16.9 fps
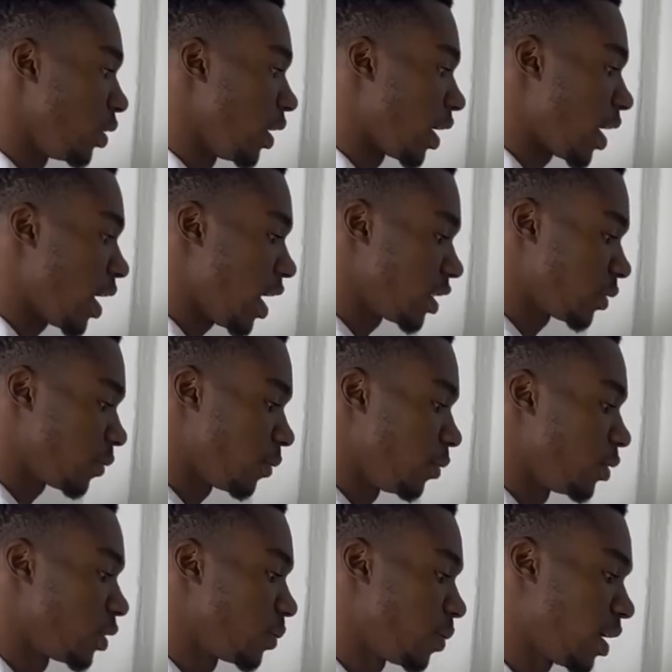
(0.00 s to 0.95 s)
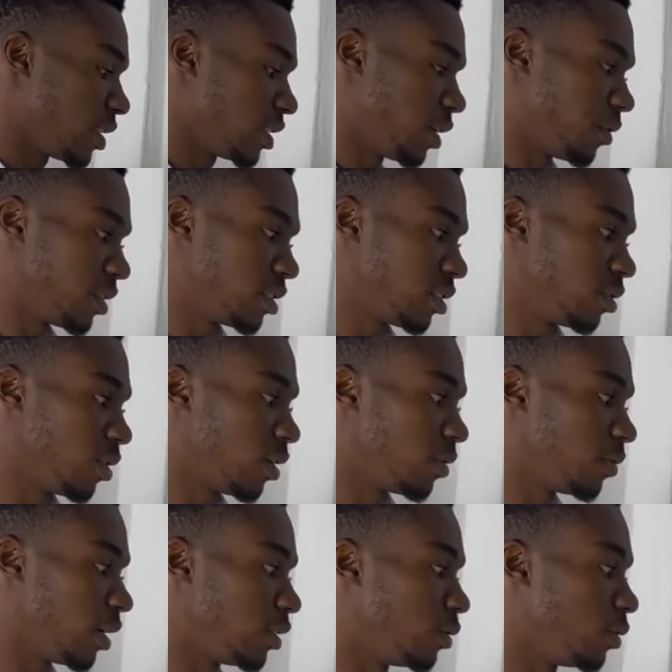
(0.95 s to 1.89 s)
the cash flows plus the residual
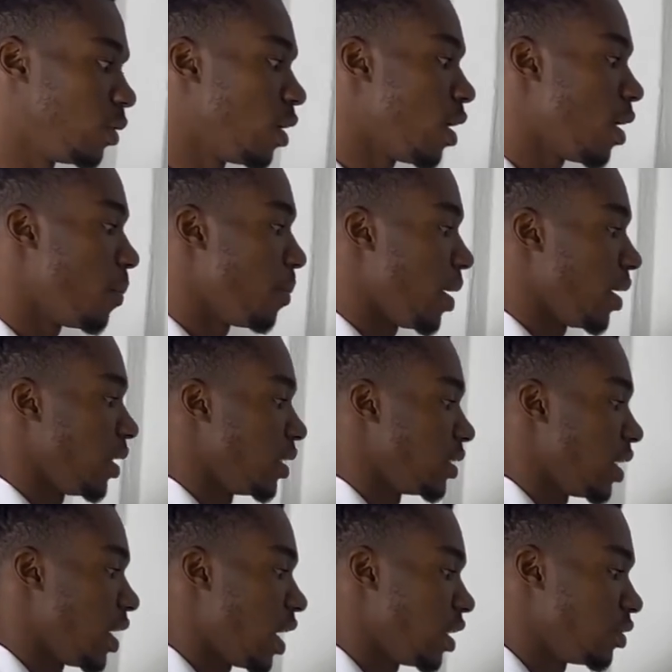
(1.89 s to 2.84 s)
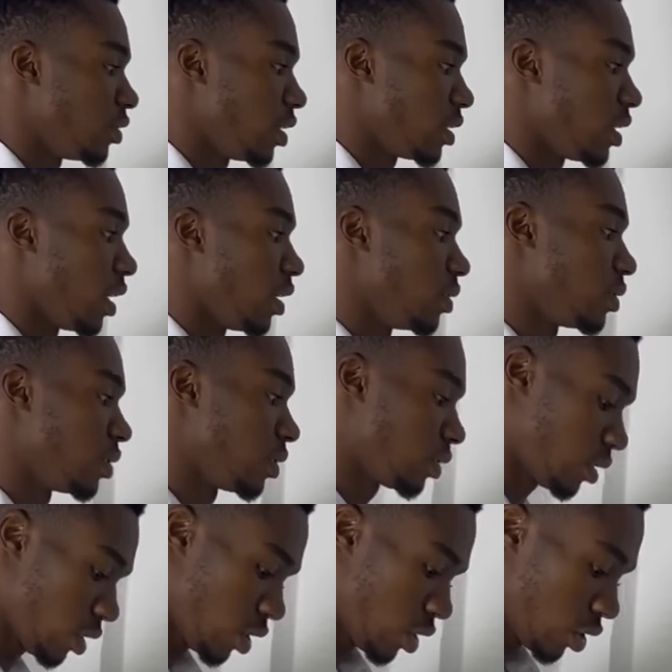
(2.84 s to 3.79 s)
value minus the 100,000.